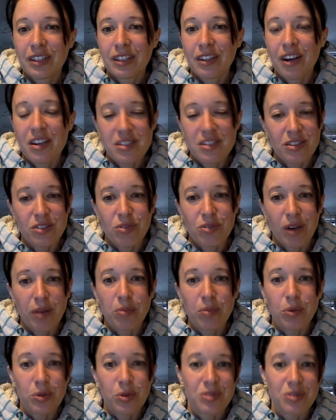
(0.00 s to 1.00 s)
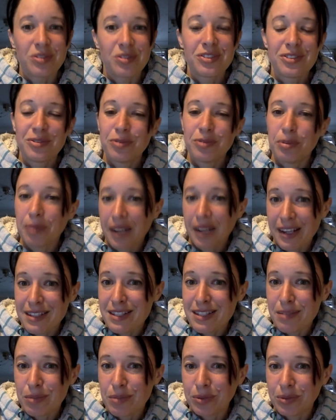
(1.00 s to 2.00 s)
Isaac's rat wasn't
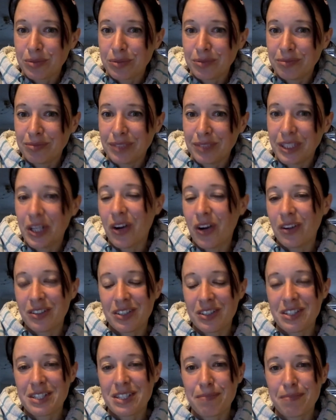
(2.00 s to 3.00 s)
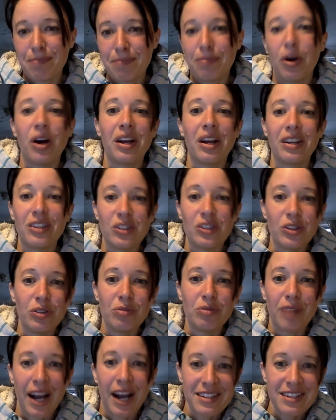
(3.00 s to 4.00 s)
replaceable. You can't just buy a new
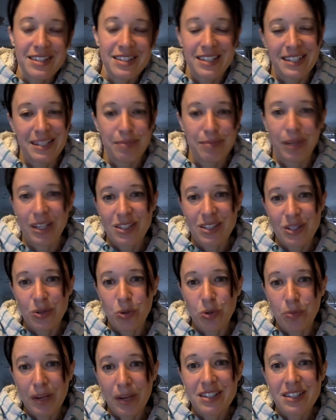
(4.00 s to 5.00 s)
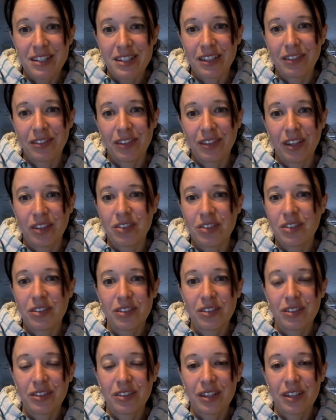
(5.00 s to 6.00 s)
rat and it makes it all better, and
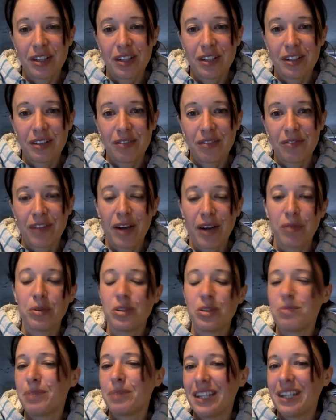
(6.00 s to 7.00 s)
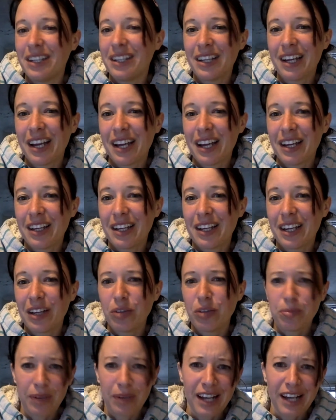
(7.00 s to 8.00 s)
that would be
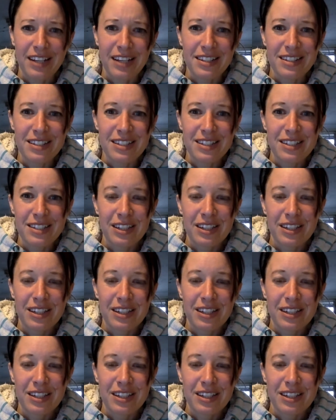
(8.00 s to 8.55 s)
ill-placed.